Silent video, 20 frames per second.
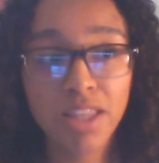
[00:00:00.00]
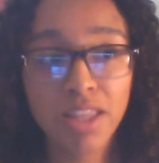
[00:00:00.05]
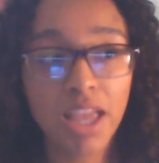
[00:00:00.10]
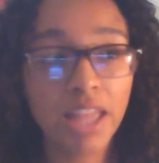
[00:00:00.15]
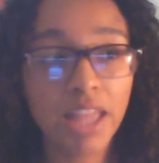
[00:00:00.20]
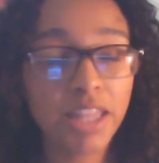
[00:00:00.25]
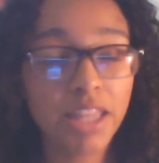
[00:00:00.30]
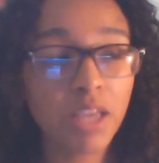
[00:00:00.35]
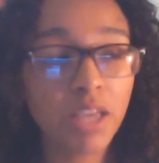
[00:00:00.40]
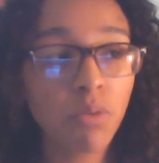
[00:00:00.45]

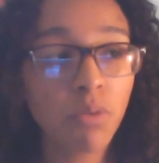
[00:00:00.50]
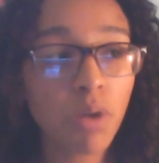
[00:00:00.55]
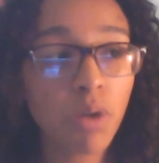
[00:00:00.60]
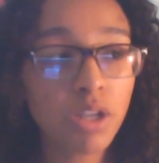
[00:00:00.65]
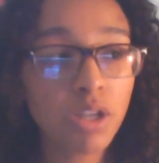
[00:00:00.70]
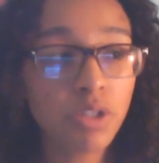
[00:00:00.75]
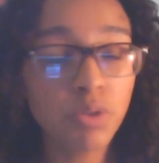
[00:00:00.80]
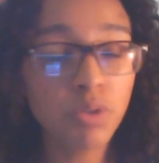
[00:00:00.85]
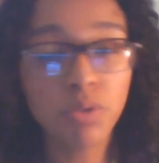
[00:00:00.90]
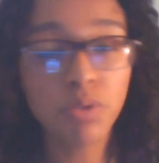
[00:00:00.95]
and they want
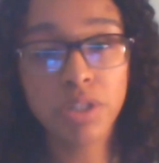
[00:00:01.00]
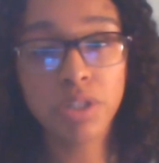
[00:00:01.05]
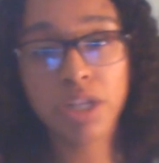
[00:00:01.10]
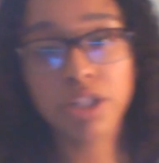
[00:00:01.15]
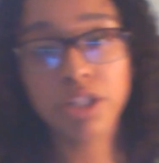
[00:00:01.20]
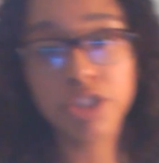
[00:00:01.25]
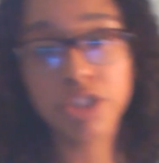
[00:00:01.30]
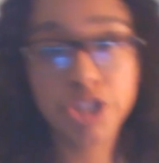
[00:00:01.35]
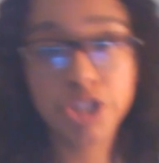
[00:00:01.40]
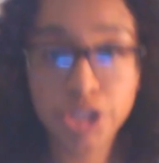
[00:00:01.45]
to do
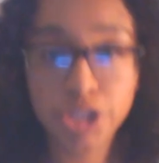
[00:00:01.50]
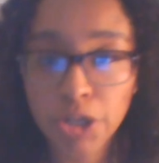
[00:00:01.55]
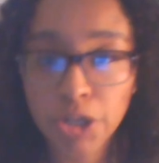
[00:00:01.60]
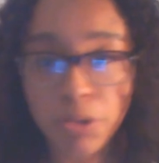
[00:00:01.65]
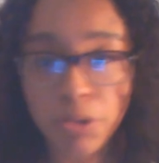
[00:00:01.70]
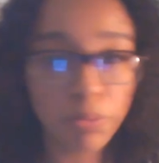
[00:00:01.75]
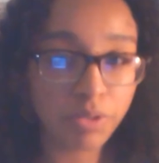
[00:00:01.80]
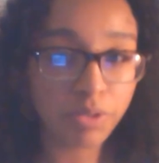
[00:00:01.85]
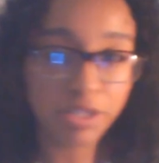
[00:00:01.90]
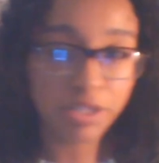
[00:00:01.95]
another
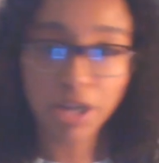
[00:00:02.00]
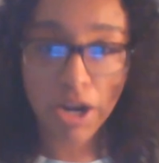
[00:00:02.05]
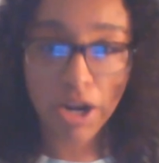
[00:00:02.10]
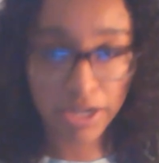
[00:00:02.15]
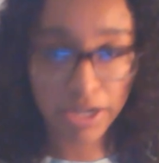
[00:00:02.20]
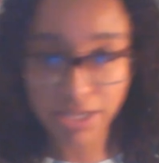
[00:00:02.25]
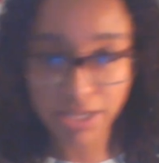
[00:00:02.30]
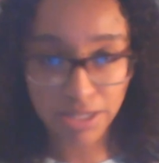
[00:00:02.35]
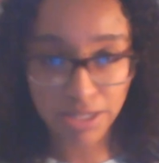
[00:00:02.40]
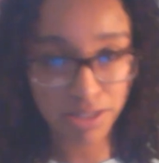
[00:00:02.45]
show
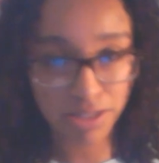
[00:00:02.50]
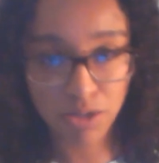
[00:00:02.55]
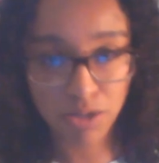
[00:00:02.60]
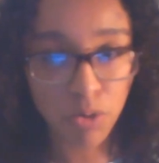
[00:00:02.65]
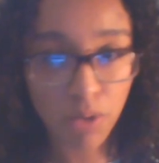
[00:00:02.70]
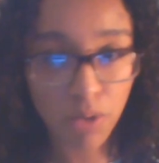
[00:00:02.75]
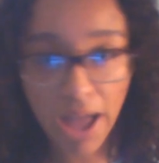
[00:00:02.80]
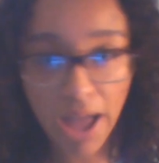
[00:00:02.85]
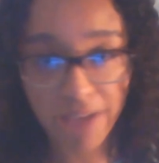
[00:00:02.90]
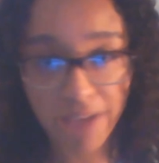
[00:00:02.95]
regarding the
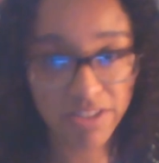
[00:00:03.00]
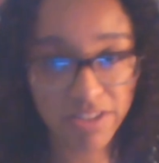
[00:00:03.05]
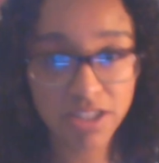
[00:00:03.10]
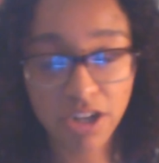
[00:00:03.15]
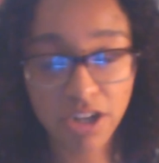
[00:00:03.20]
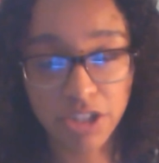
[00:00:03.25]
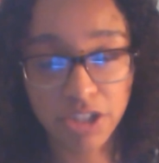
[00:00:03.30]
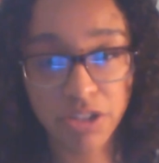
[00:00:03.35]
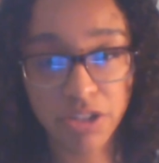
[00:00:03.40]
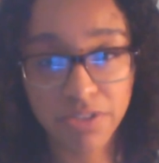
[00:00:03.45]
whole
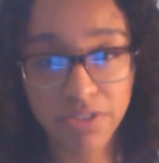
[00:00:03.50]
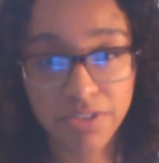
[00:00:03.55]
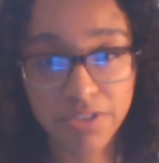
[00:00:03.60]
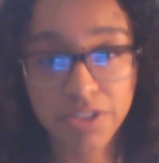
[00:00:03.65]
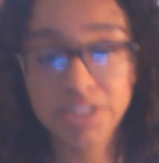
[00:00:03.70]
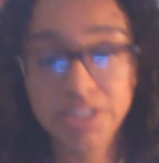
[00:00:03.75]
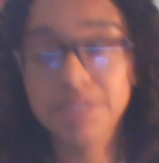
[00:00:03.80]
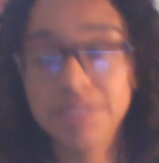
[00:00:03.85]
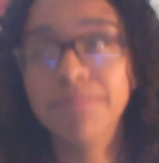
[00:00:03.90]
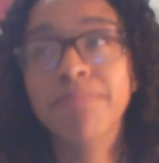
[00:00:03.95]
Avatar
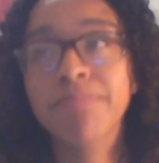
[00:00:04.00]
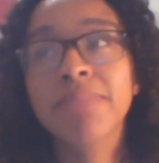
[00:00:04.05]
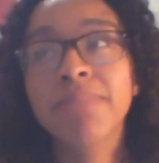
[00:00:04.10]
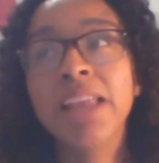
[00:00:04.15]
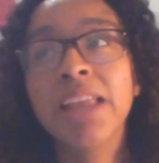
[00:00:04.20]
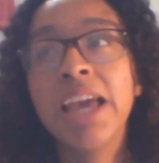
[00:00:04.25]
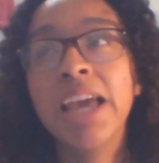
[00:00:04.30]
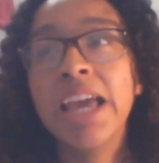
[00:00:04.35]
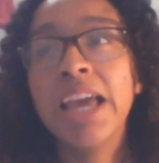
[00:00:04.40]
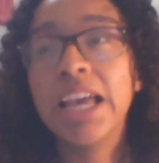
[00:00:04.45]
universe.
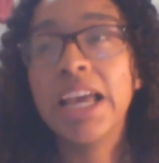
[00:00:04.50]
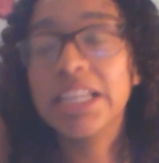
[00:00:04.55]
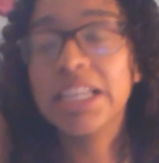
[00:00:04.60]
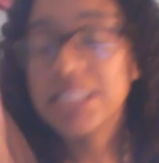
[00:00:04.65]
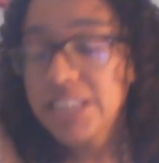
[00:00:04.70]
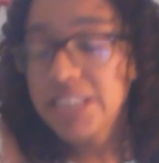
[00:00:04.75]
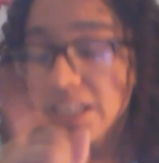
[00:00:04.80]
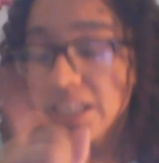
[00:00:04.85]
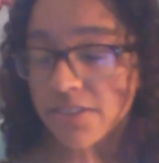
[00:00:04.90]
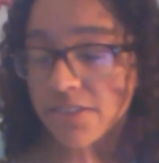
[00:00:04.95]

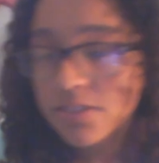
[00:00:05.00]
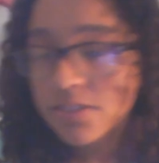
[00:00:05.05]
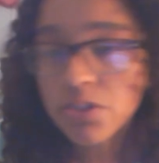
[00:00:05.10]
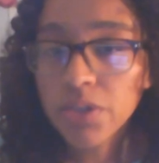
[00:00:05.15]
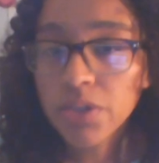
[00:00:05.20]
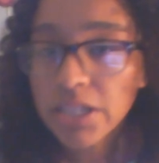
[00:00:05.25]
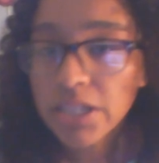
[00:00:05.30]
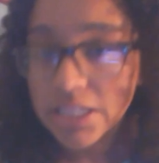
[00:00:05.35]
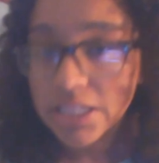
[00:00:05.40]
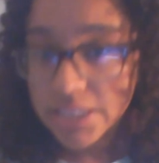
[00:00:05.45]
Instead of
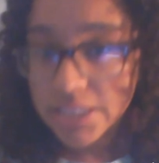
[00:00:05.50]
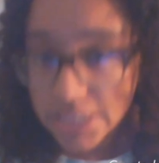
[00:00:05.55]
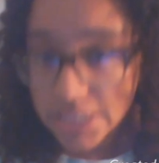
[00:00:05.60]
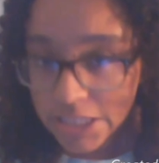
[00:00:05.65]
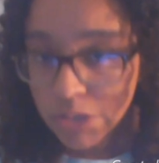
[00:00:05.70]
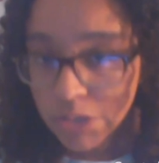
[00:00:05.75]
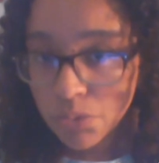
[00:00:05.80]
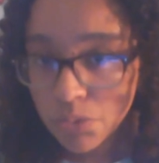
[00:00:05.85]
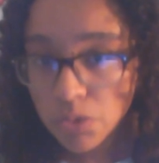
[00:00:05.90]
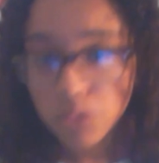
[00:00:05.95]
doing a
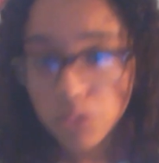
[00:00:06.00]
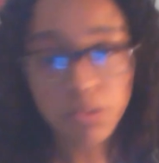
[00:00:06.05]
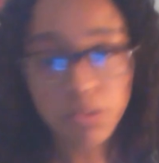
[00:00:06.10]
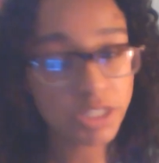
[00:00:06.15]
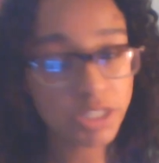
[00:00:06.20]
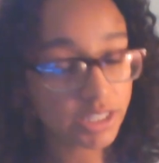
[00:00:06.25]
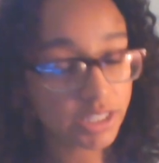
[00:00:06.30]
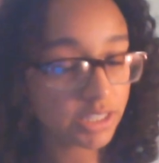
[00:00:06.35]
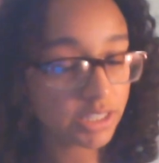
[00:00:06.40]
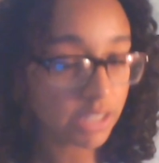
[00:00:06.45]
sequel,
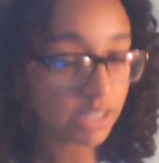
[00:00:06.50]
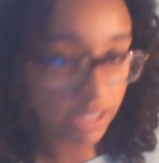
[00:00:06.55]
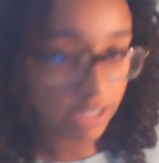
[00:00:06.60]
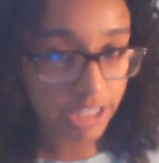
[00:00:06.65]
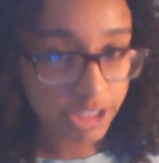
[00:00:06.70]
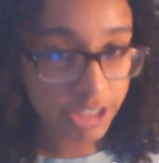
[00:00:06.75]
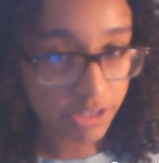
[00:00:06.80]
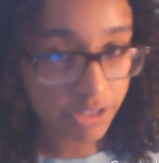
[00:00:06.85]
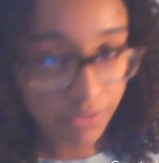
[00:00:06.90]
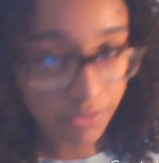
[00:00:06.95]
which is The
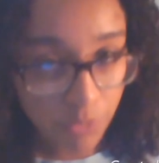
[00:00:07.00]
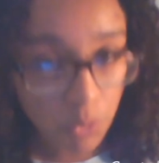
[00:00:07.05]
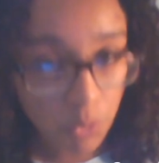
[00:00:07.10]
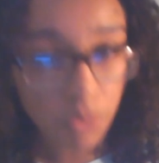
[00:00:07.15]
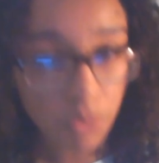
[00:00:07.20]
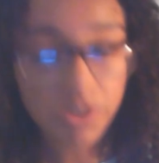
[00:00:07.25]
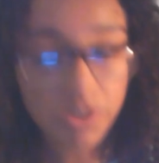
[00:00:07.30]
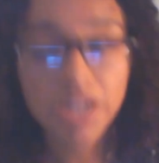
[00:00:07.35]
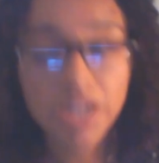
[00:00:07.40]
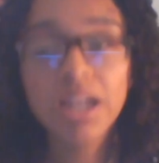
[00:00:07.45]
Legend of
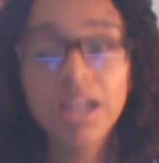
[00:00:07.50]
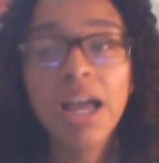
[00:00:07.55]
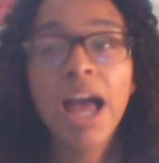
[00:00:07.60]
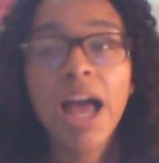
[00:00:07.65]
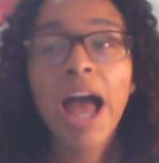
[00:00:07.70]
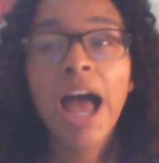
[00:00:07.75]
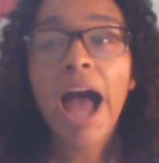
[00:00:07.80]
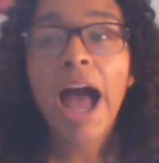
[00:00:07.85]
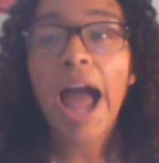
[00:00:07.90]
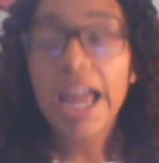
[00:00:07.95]
Korra,
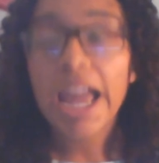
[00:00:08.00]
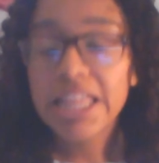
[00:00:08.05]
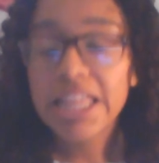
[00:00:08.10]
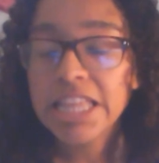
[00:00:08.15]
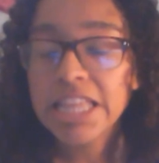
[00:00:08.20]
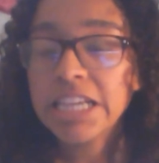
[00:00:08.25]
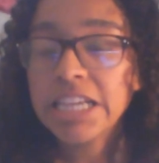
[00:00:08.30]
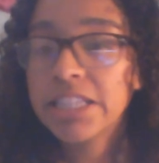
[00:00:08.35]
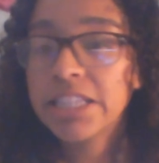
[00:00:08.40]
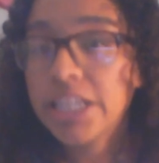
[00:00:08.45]
I
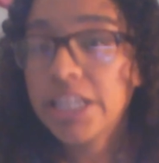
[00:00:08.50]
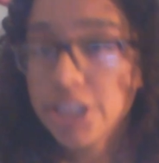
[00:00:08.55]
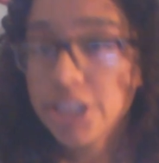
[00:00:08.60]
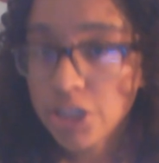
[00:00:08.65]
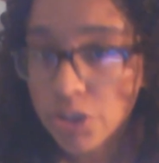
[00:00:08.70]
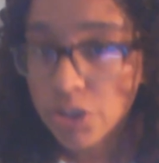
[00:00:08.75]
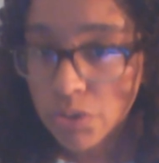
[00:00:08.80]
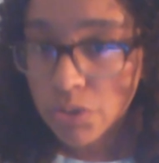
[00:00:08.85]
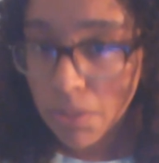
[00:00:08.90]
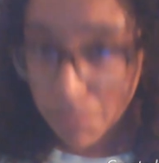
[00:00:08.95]
think they
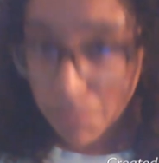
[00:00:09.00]
should do a